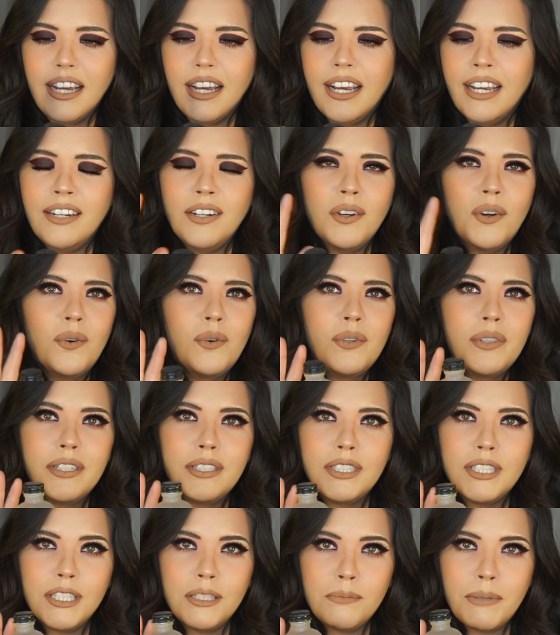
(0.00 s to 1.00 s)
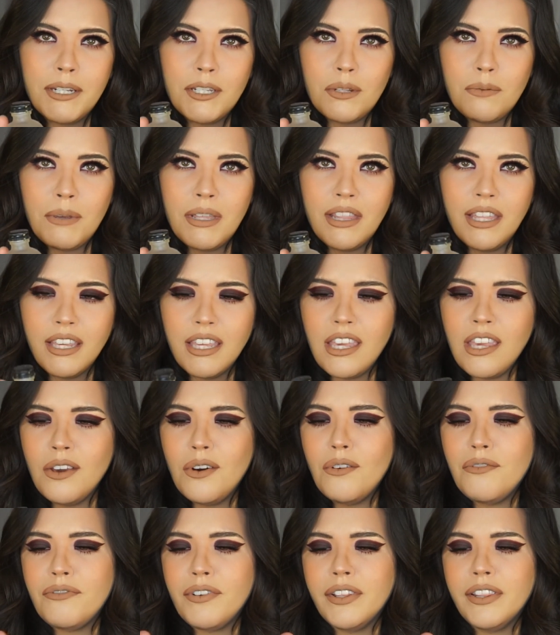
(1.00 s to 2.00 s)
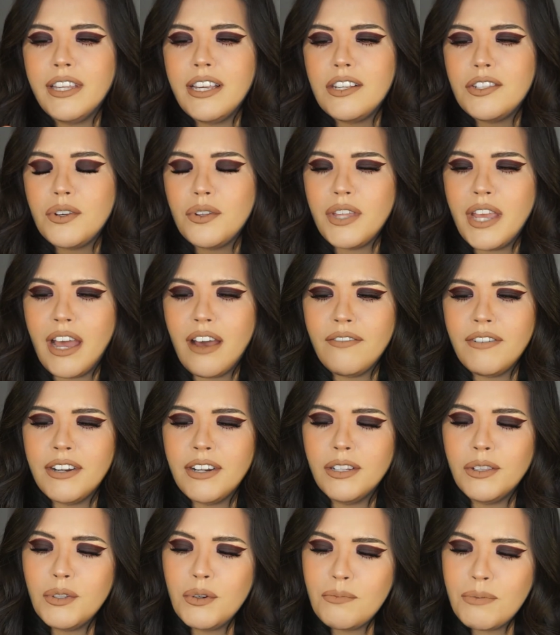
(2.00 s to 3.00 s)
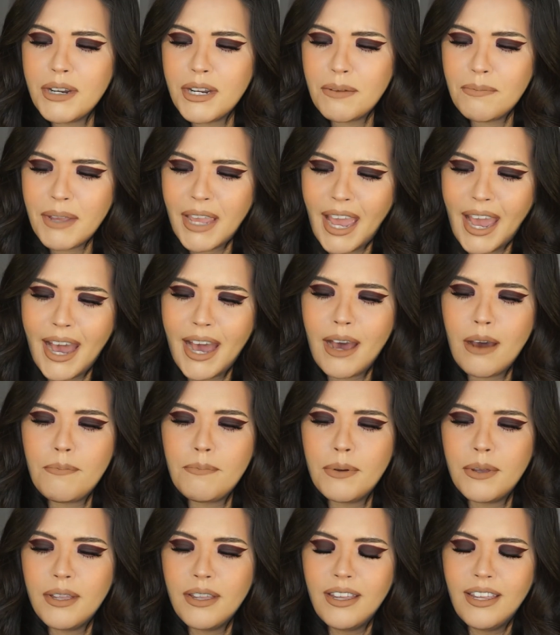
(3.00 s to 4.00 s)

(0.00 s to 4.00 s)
I know this is meant to be like eco-friendly, so they have an aluminum cap